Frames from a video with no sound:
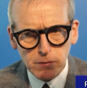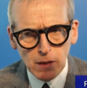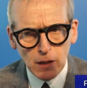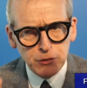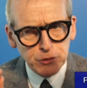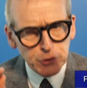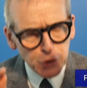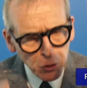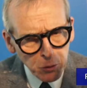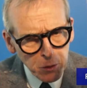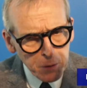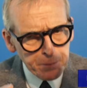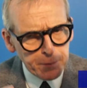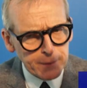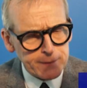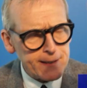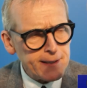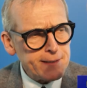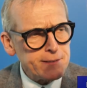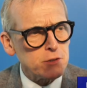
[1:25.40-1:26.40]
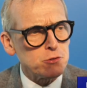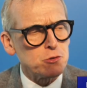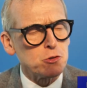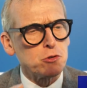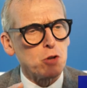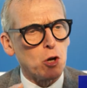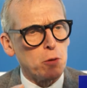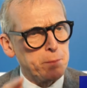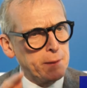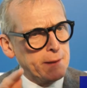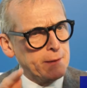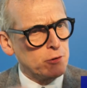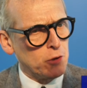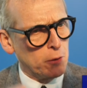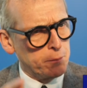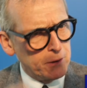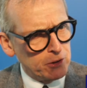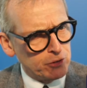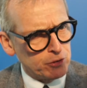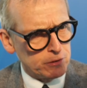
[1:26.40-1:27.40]
And so we presented to the European
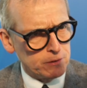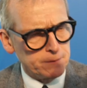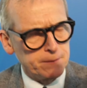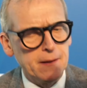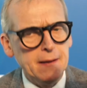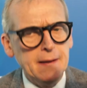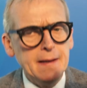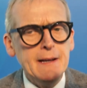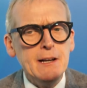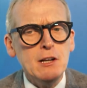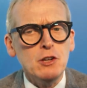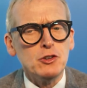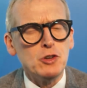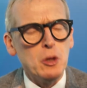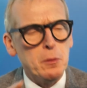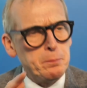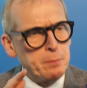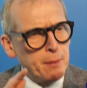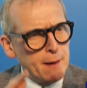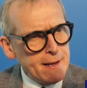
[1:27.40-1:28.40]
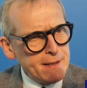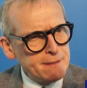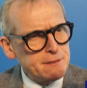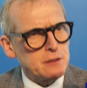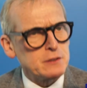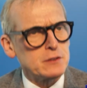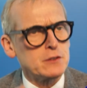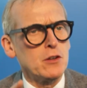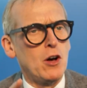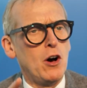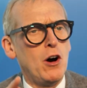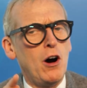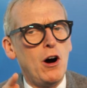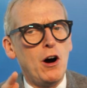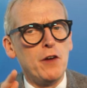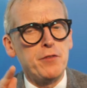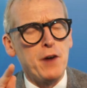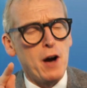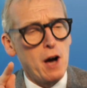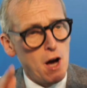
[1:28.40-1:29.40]
Commission the places
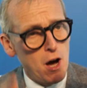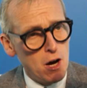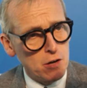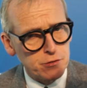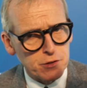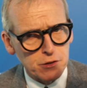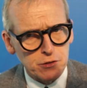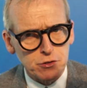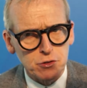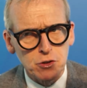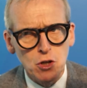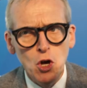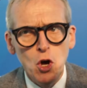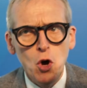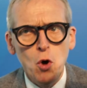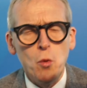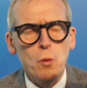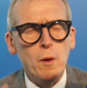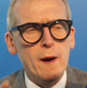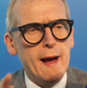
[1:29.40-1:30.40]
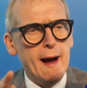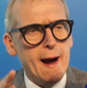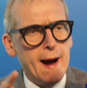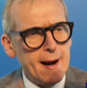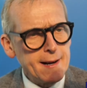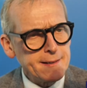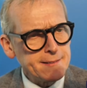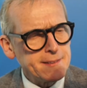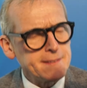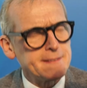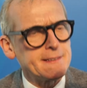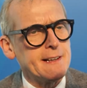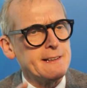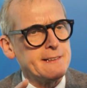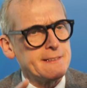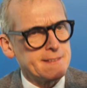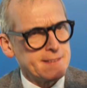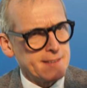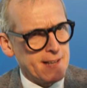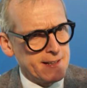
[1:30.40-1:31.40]
of houses where artists
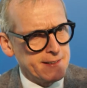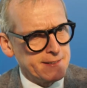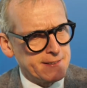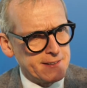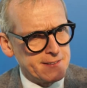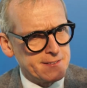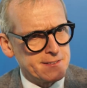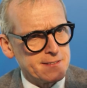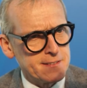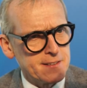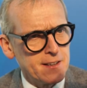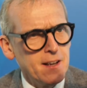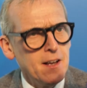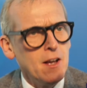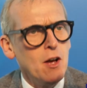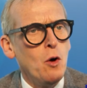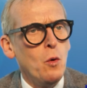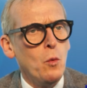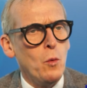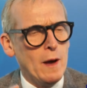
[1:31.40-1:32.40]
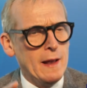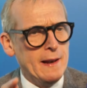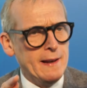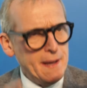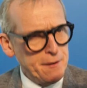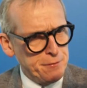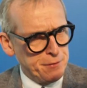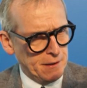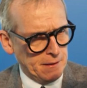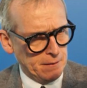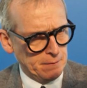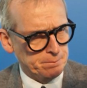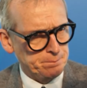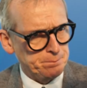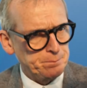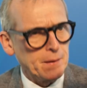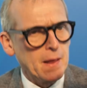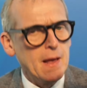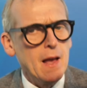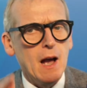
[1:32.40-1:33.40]
and scientists were living
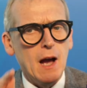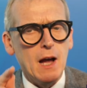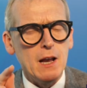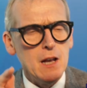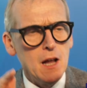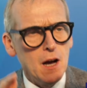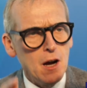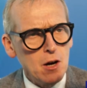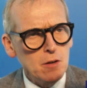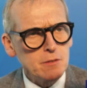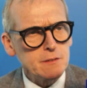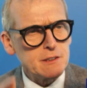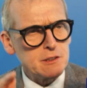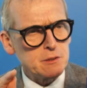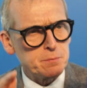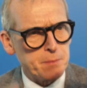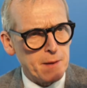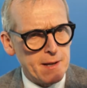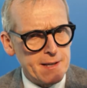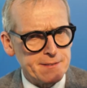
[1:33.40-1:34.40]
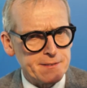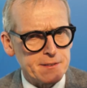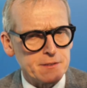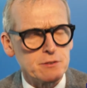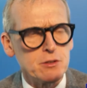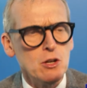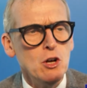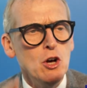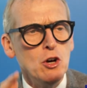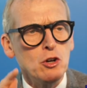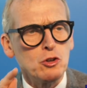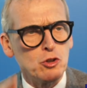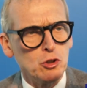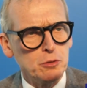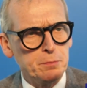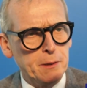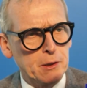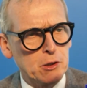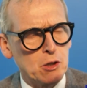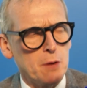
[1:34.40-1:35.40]
and how these places
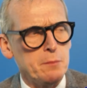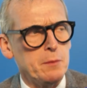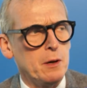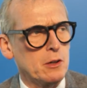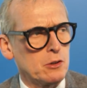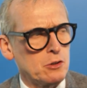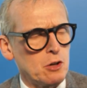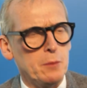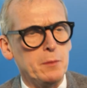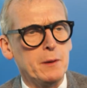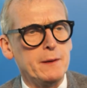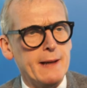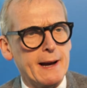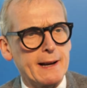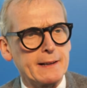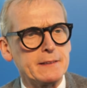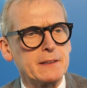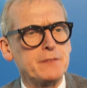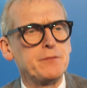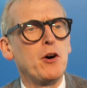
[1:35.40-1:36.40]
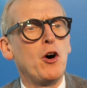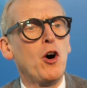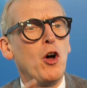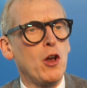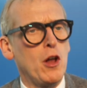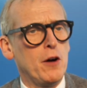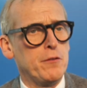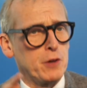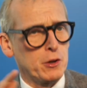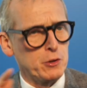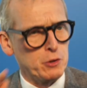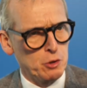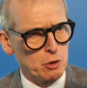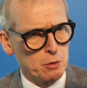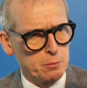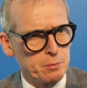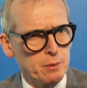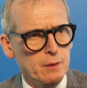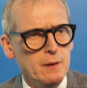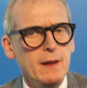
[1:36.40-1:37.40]
could become a common narrative all over
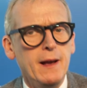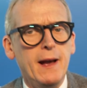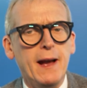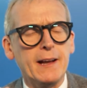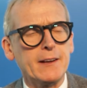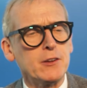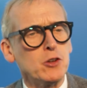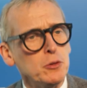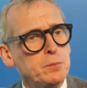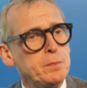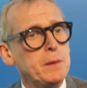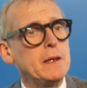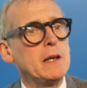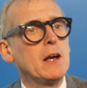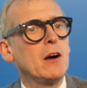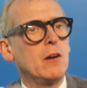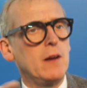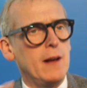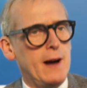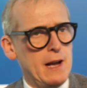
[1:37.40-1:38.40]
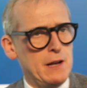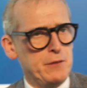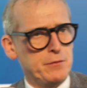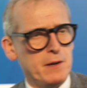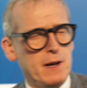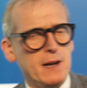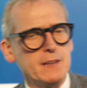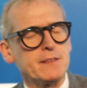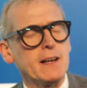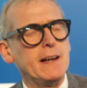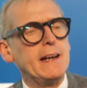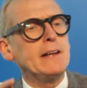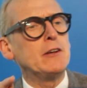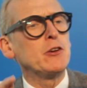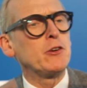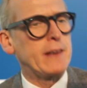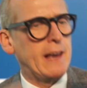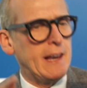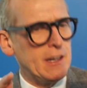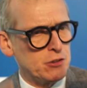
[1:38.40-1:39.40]
Europe and could be alive as an
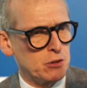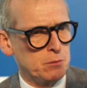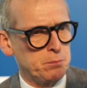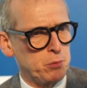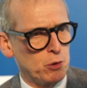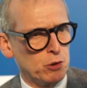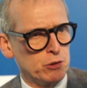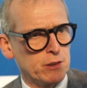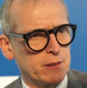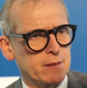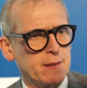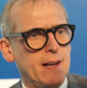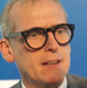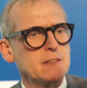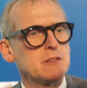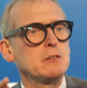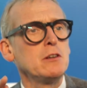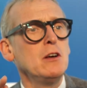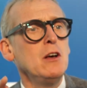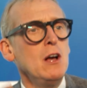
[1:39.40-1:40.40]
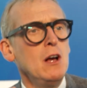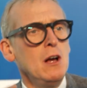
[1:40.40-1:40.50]
education project, as